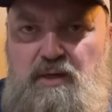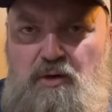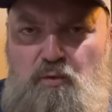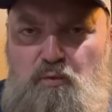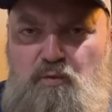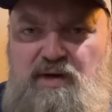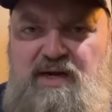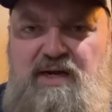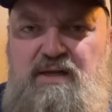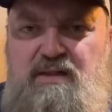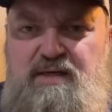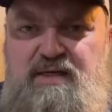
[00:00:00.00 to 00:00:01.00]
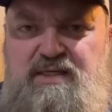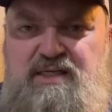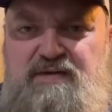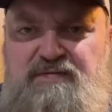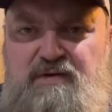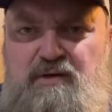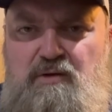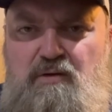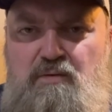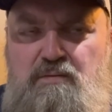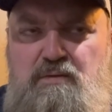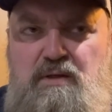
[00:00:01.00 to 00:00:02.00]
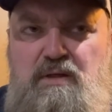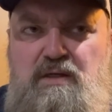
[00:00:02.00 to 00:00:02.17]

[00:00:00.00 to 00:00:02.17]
a really difficult